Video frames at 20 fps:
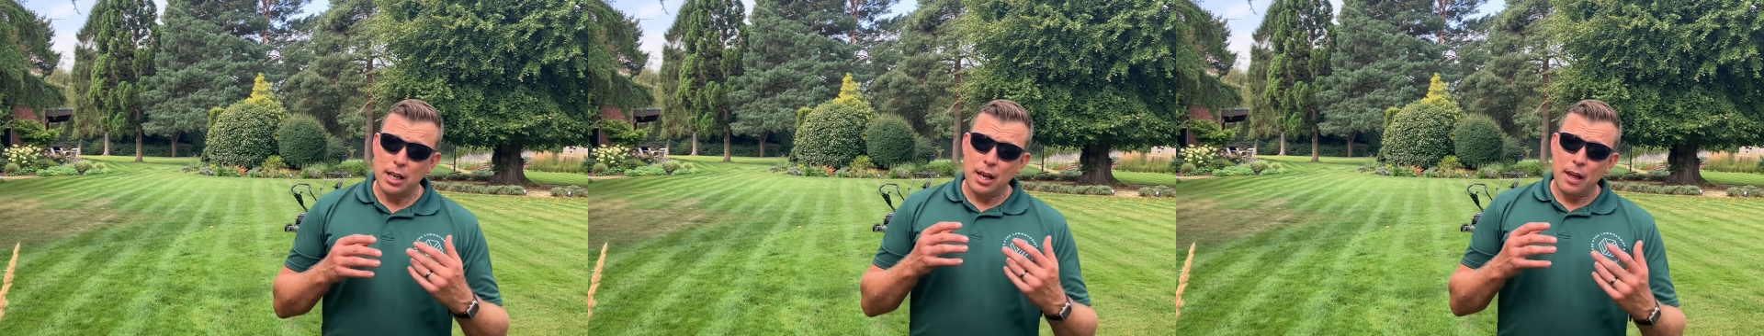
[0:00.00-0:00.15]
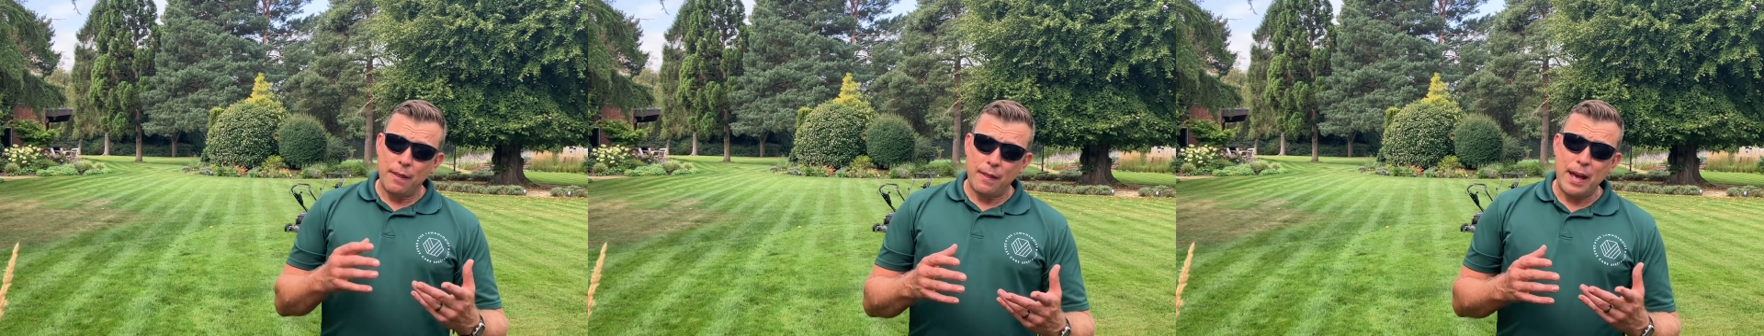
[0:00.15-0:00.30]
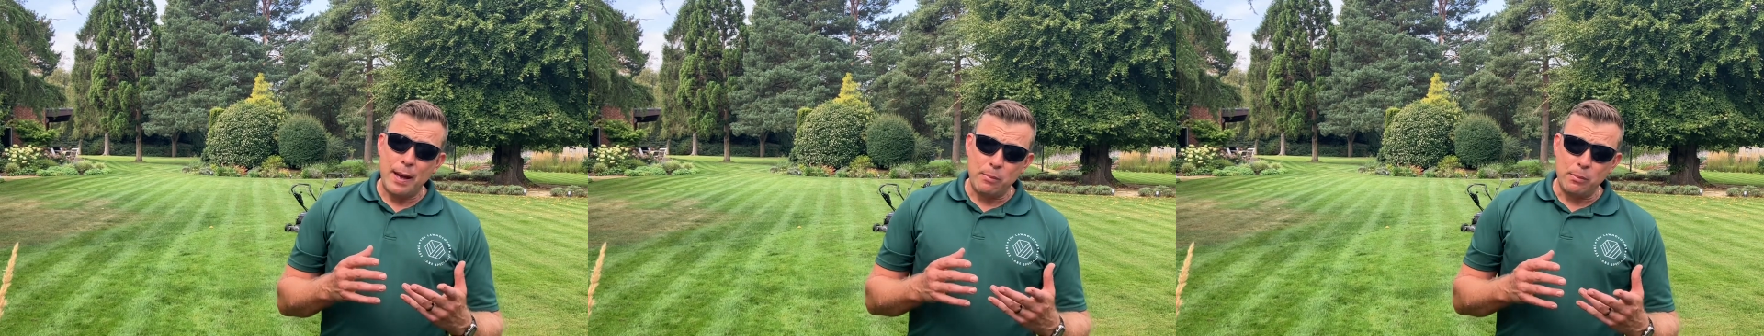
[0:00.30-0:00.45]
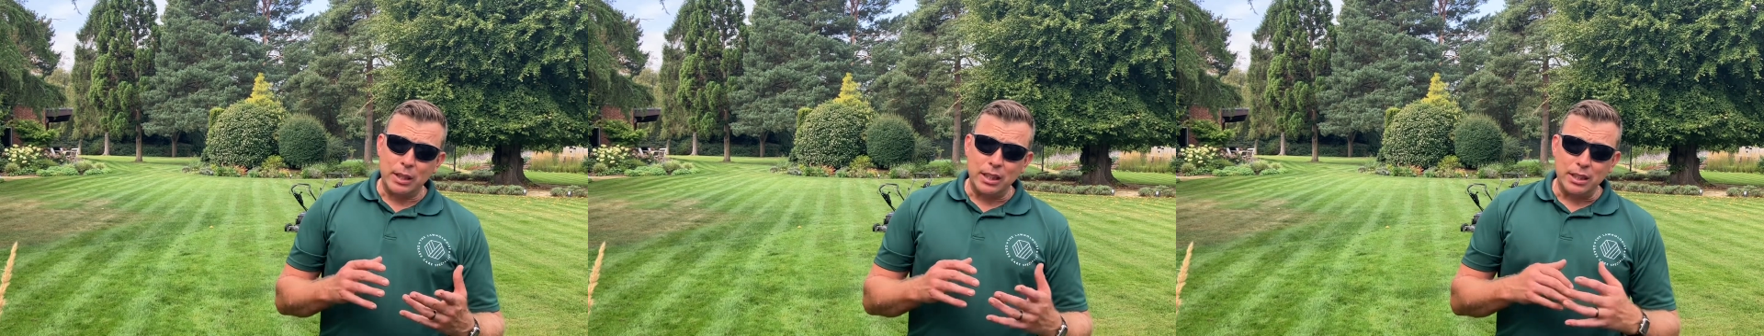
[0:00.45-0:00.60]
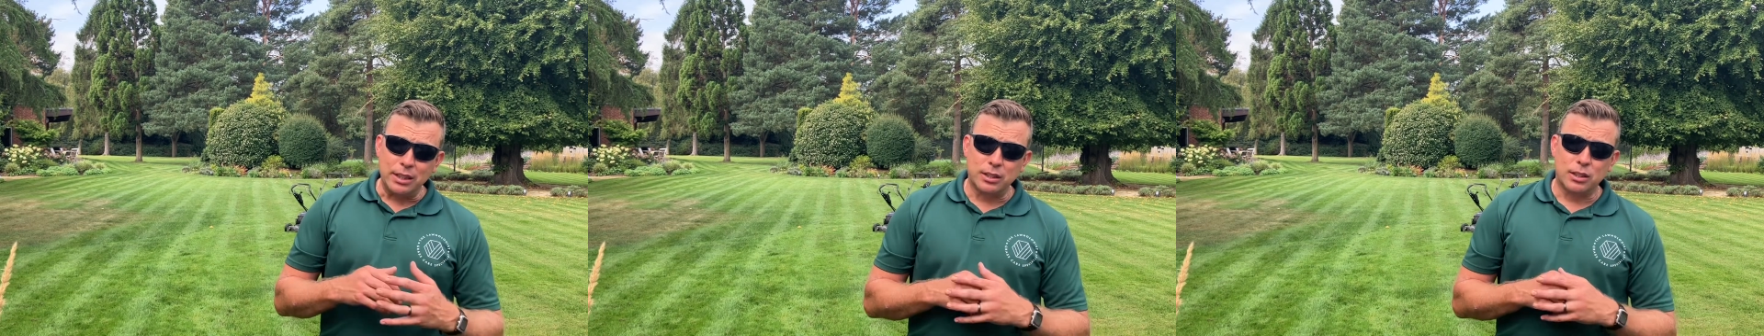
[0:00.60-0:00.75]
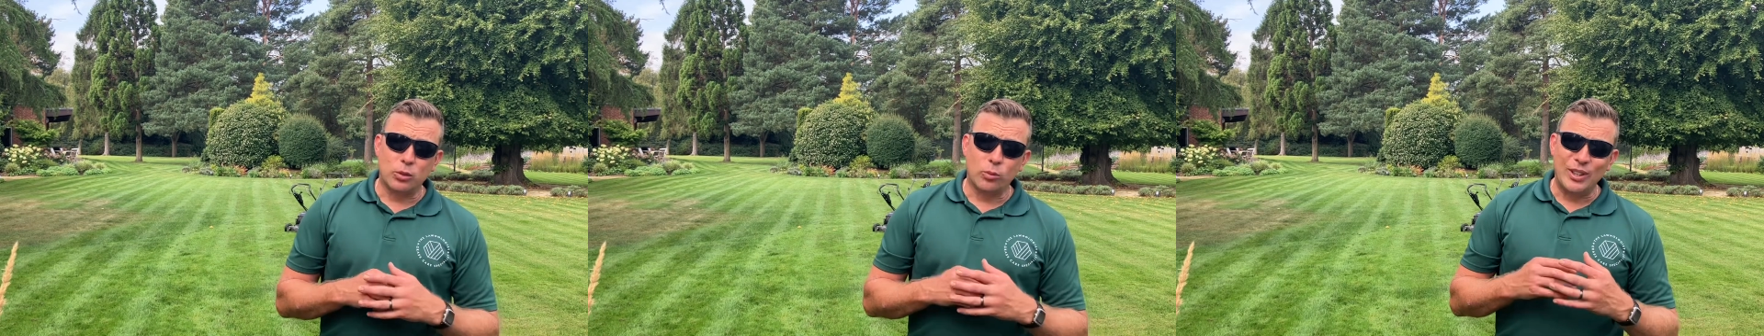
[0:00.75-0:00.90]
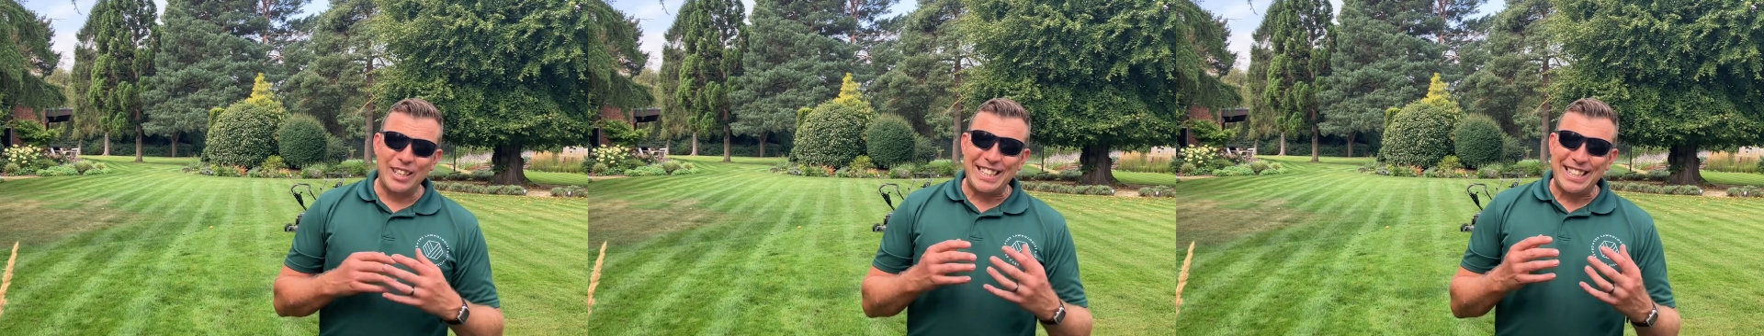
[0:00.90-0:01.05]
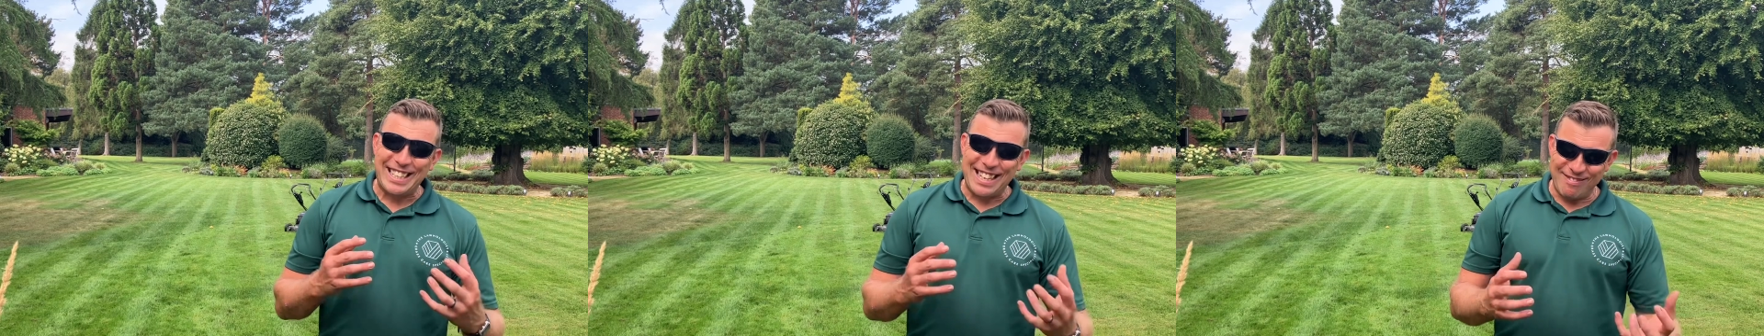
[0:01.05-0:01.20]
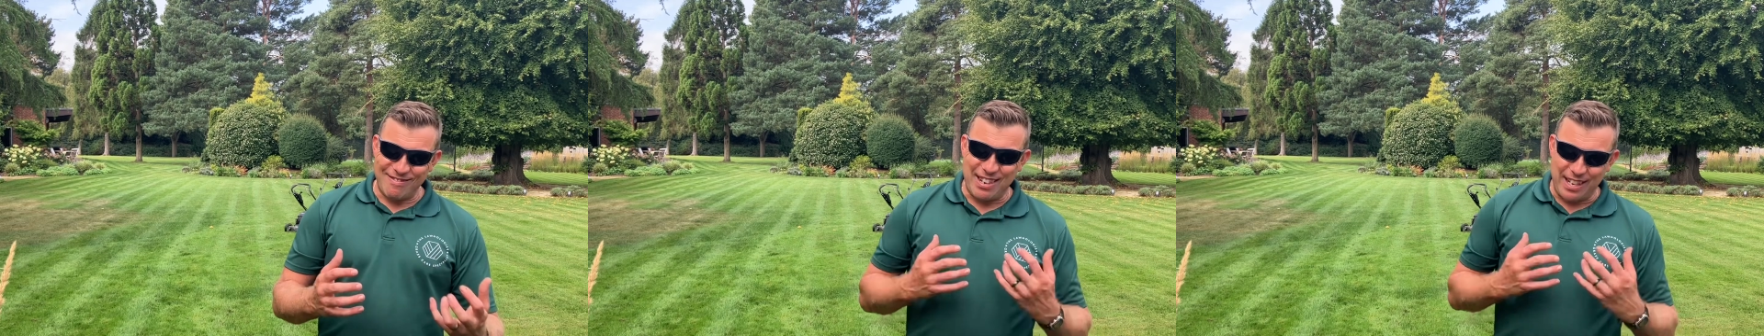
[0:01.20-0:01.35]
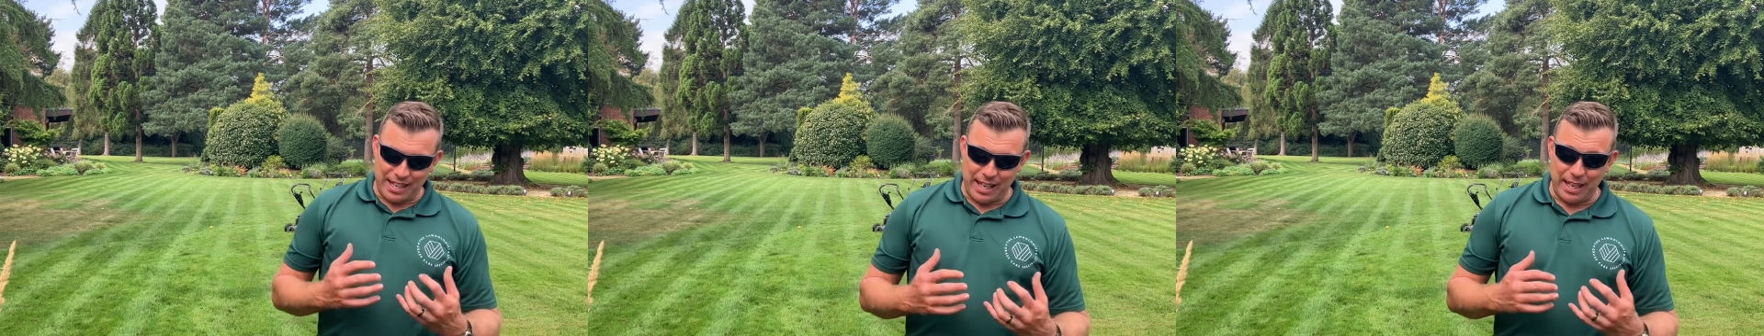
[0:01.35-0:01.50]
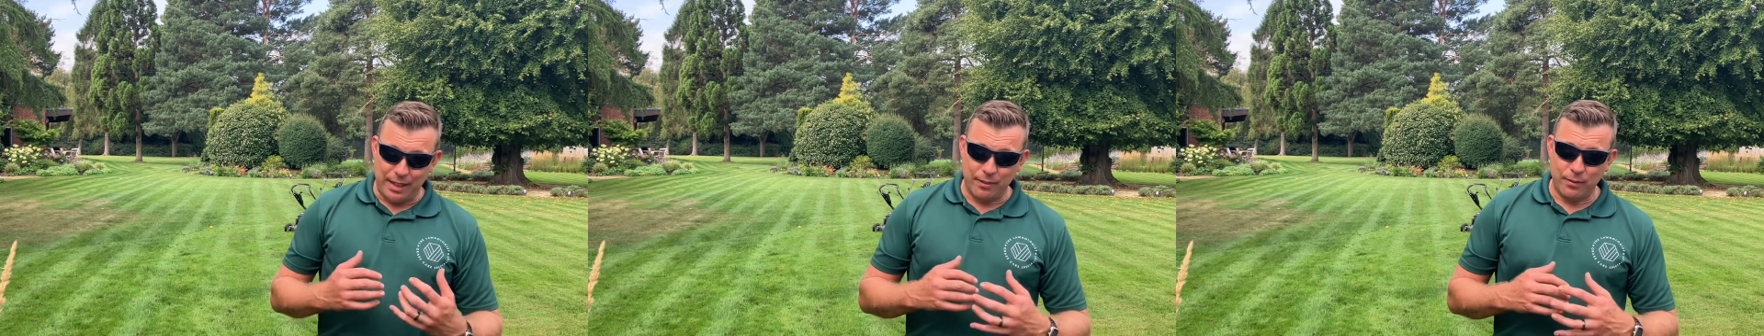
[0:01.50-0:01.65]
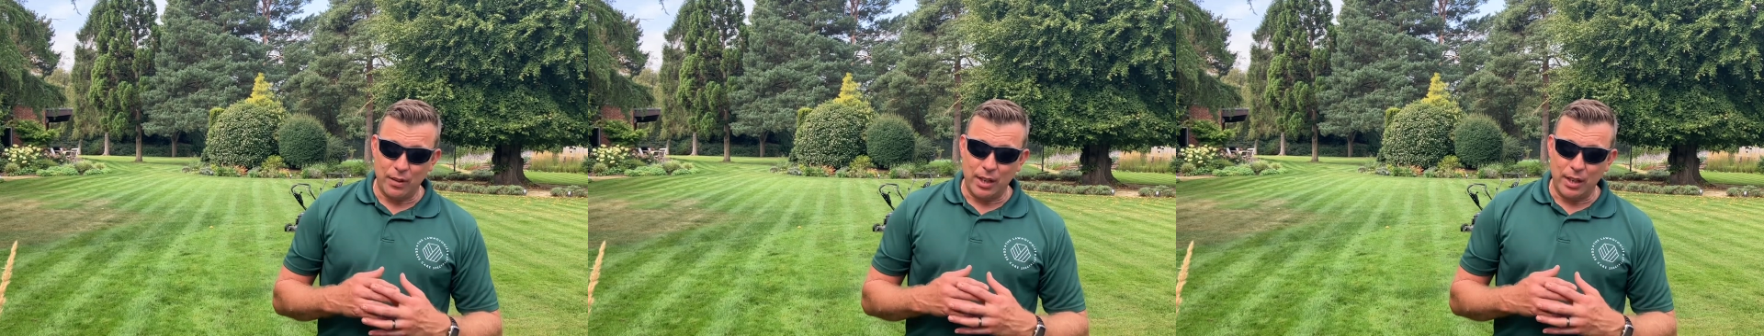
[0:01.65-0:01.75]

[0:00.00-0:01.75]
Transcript: That means we need to get rid of that.